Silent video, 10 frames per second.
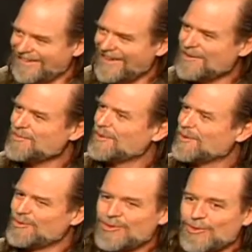and allow them
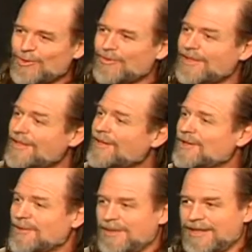to go serve in
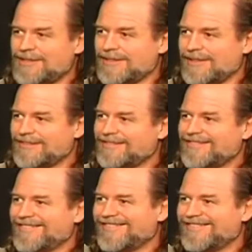another capacity.